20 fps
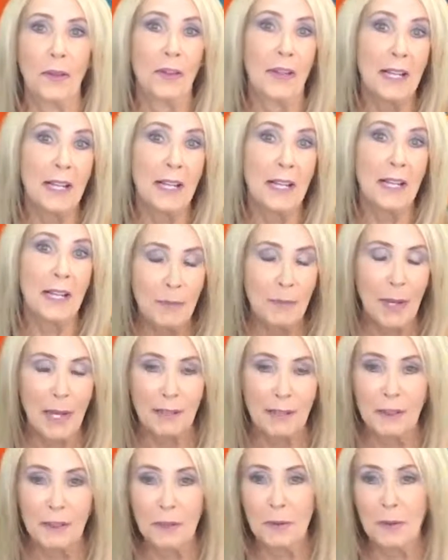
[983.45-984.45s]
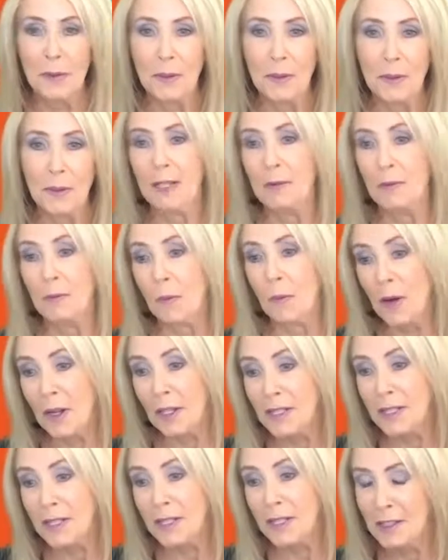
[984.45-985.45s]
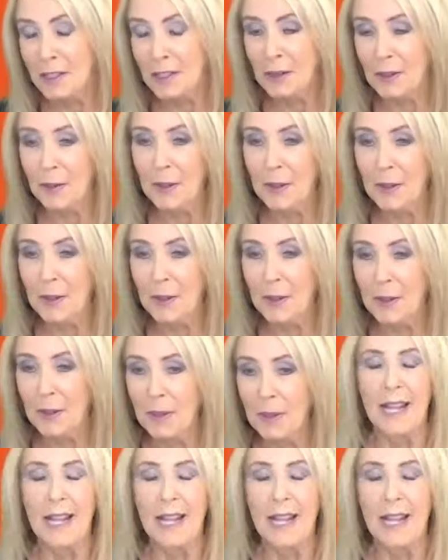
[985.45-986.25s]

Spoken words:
thinks about doing it and wants to do it.